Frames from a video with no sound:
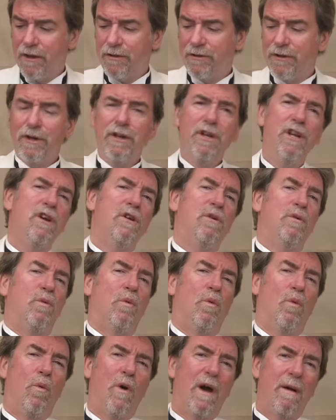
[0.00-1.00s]
the new
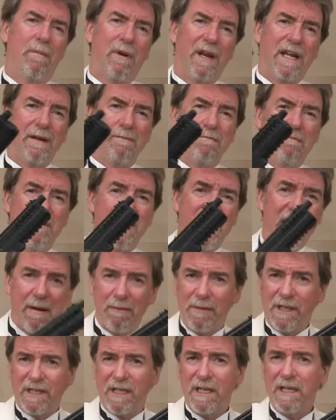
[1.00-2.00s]
Webley
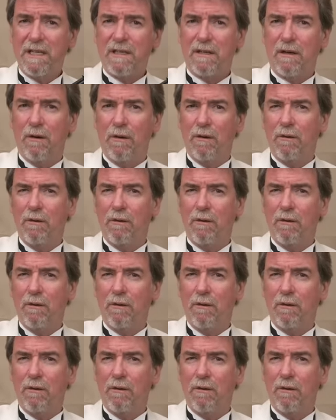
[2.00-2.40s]
Nemesis